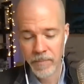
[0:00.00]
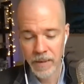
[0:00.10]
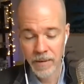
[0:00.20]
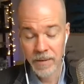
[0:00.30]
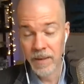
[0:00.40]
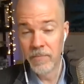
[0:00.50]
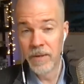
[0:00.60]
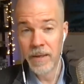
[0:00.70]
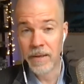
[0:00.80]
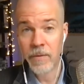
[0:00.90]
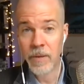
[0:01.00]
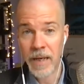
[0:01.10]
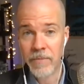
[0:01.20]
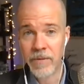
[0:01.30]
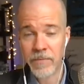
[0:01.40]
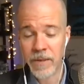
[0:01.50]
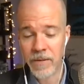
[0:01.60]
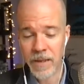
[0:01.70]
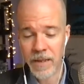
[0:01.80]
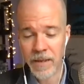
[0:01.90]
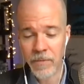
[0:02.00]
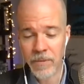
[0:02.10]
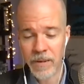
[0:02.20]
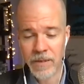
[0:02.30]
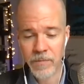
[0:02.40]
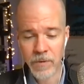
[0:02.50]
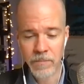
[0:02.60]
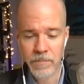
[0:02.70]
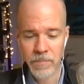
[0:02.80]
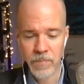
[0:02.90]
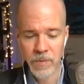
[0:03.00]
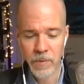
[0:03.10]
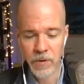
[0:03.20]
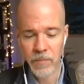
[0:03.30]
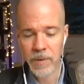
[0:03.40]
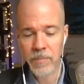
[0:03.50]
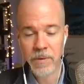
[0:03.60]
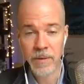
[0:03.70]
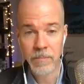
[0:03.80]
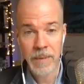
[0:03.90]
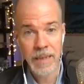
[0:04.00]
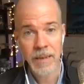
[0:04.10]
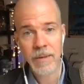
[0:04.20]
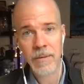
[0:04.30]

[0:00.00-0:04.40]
Thankfully, I don't have to figure that out. That's for smarter people than me.